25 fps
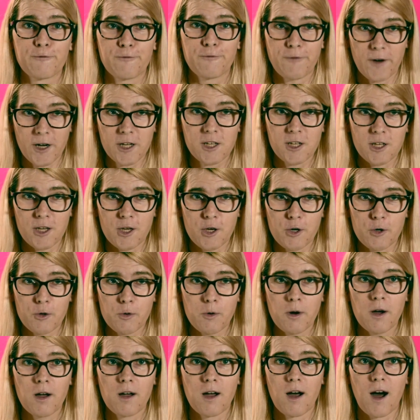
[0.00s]
Fuck
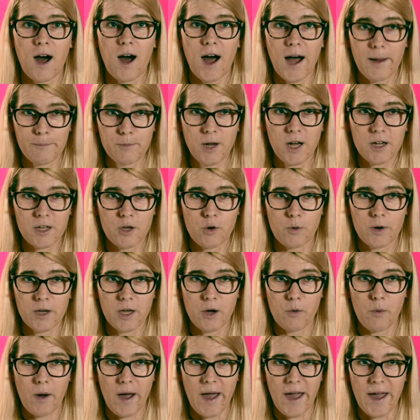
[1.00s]
you. I'm not
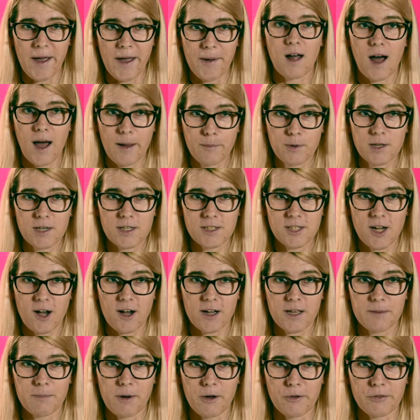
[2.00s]
going away. I'm gonna
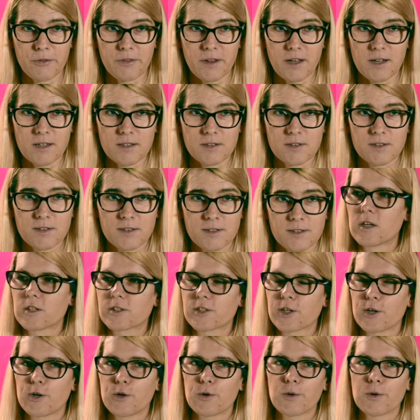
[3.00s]
talk about this.
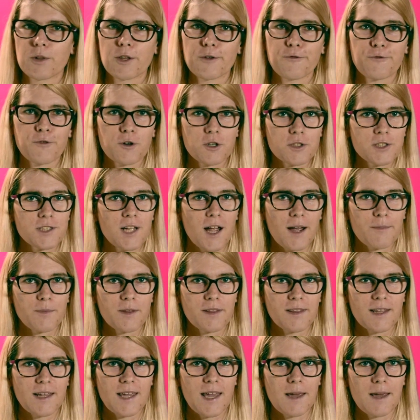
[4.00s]
So the first time
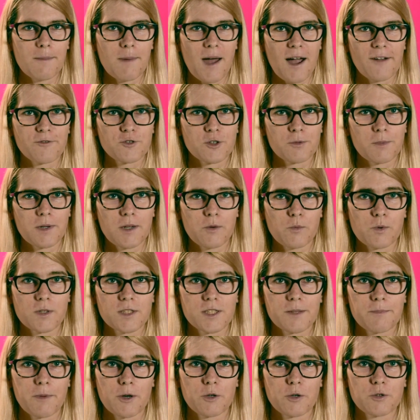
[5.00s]
that they came after me
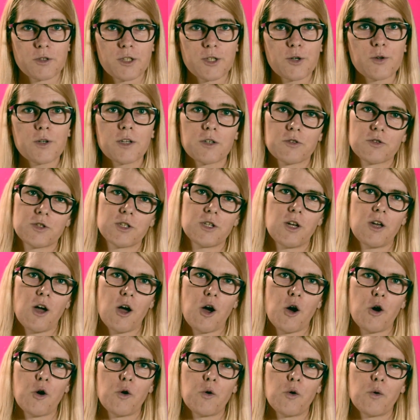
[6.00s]
was about 2 years
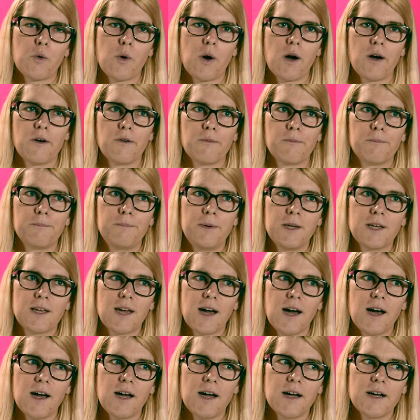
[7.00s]
ago,
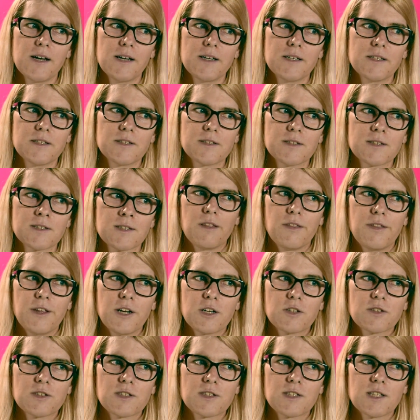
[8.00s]
because
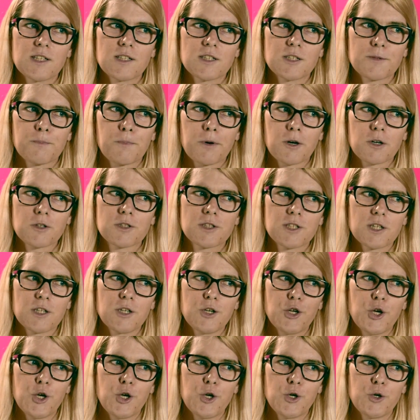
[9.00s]
there's this
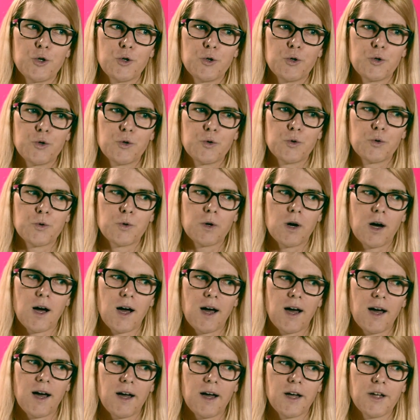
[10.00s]
person who
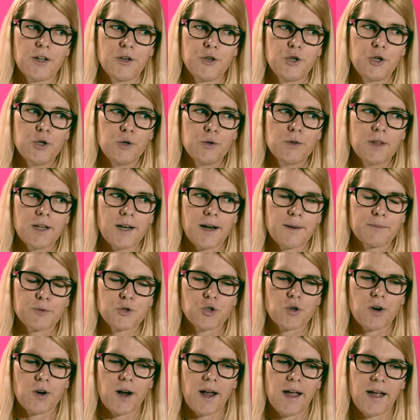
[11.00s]
knew that I'm
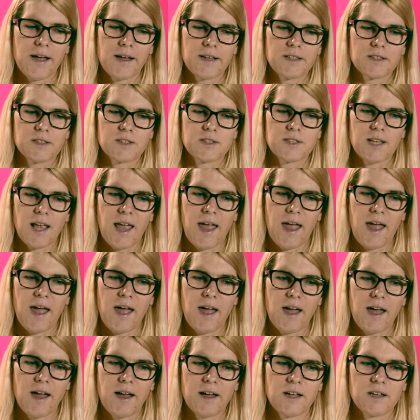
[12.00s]
trans,
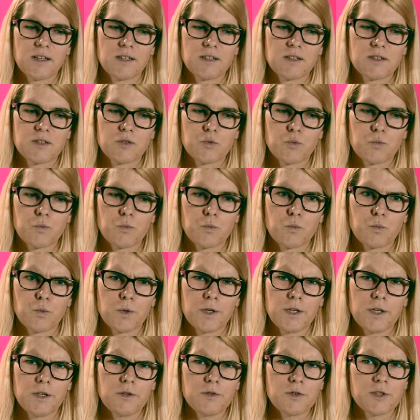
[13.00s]
and
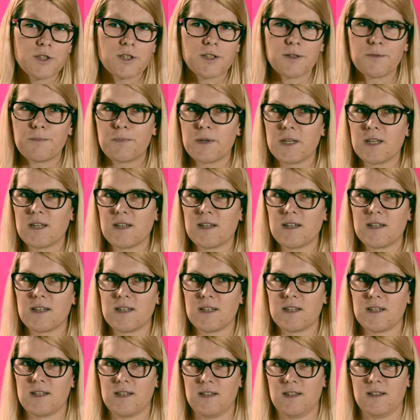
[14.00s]
we used to
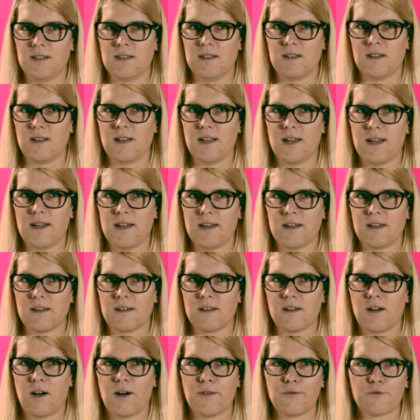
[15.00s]
be
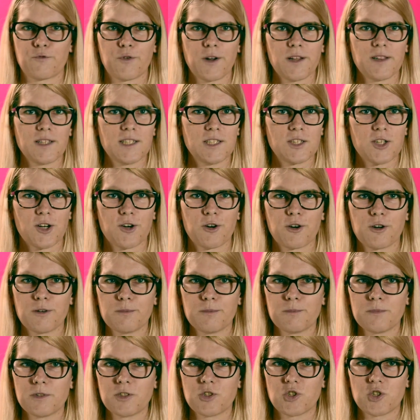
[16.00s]
like on friendly
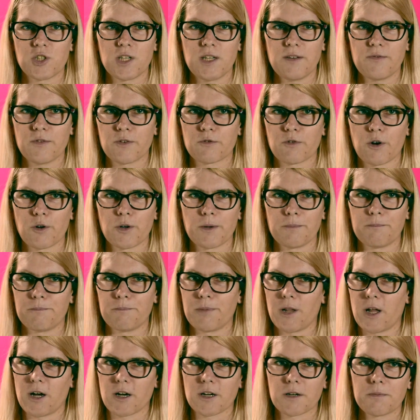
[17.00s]
terms. She even wrote a
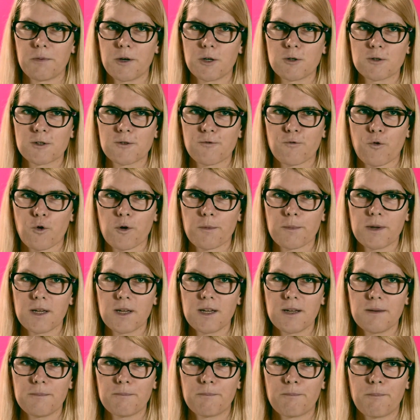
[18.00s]
blog post for
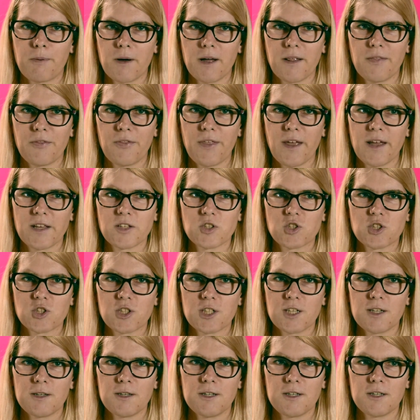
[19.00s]
me, but then
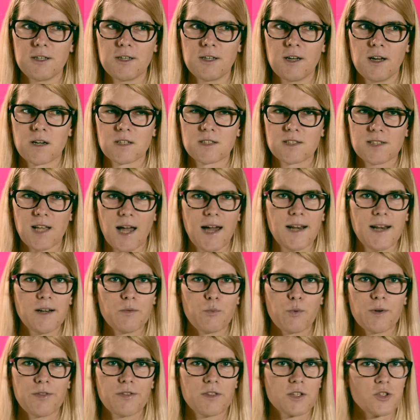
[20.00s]
she
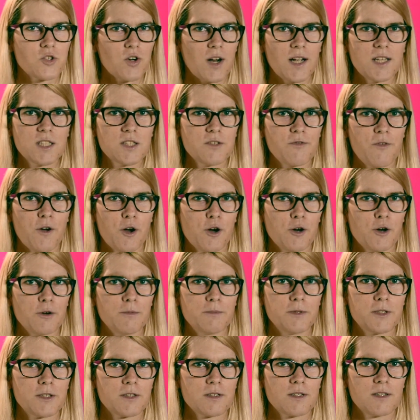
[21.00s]
sided with the
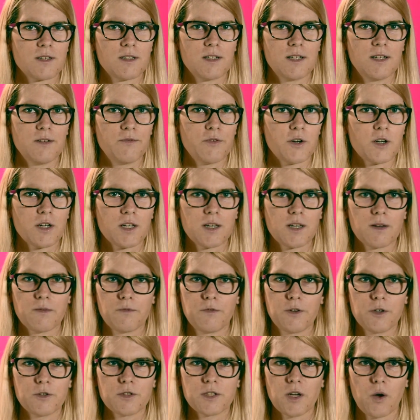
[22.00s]
transphobes in a very
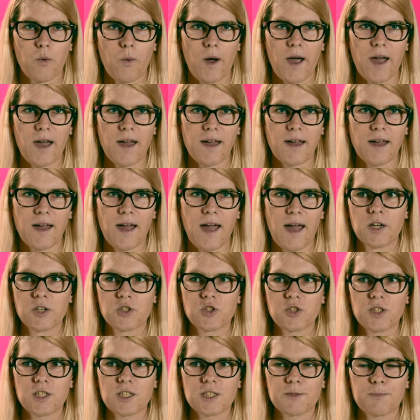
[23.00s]
confusing way.
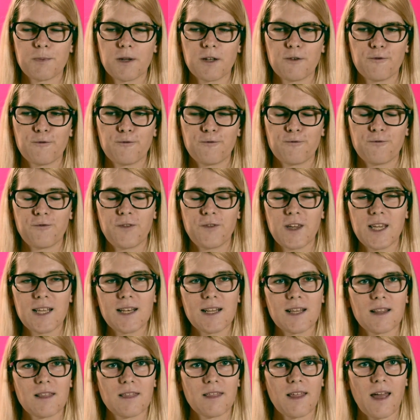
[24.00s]
She's been
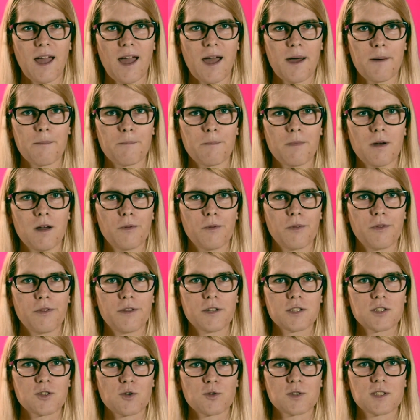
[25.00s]
feeding them
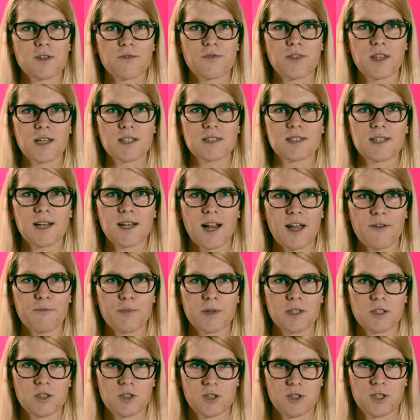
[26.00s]
the sorts of things that I've
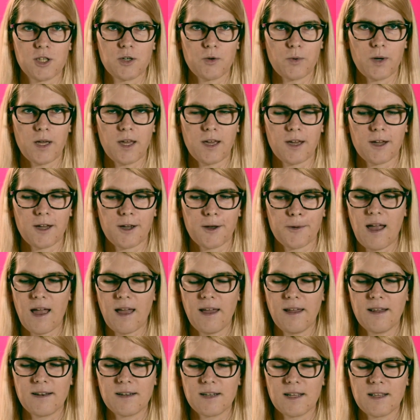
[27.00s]
been doing,
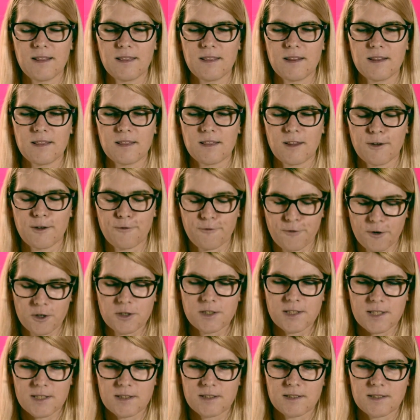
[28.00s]
and in the
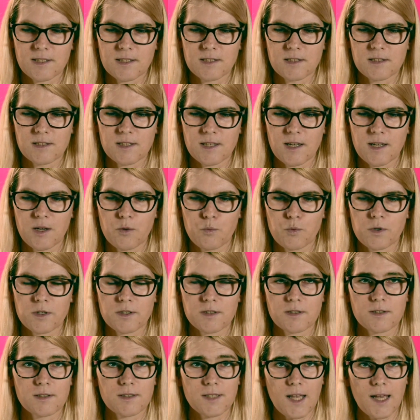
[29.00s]
first instance it
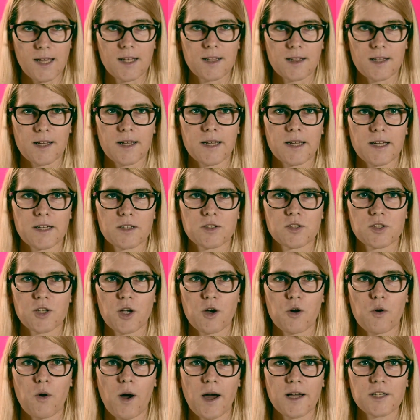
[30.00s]
was cycling,
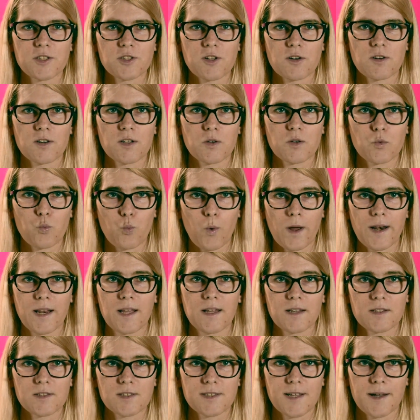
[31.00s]
so I started
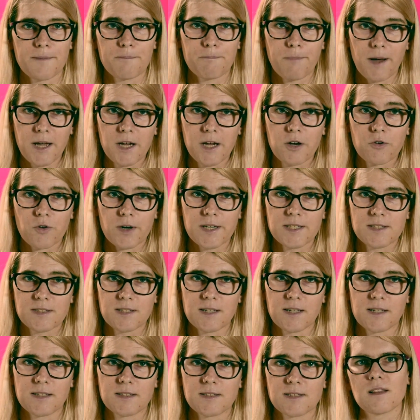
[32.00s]
winning some bike
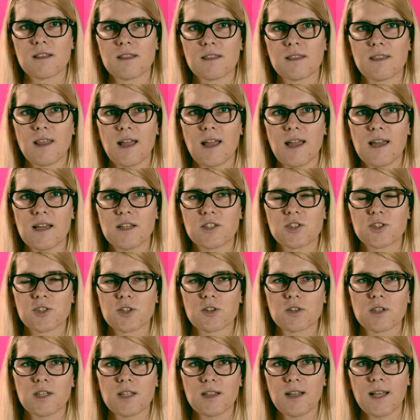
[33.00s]
races. They
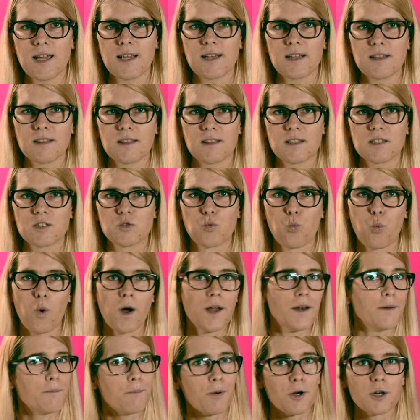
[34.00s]
circulated this
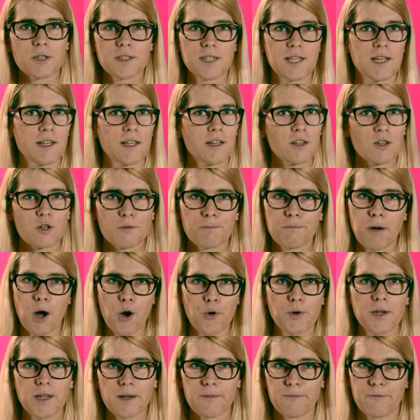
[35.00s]
one particular
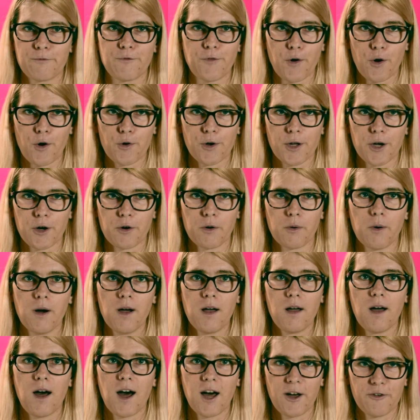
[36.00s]
podium photo
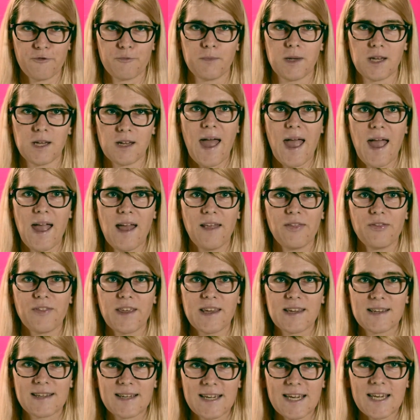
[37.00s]
of me, and
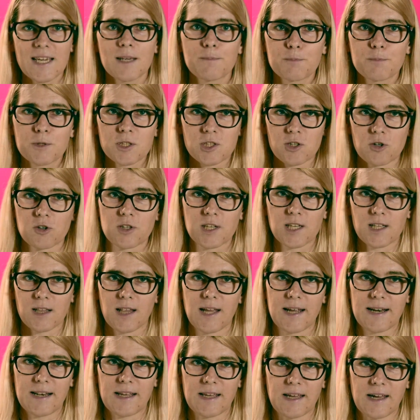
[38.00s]
they keep
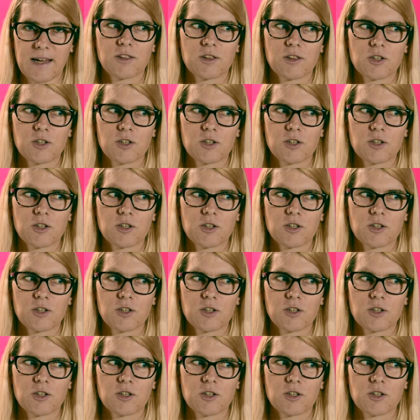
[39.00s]
circulating it.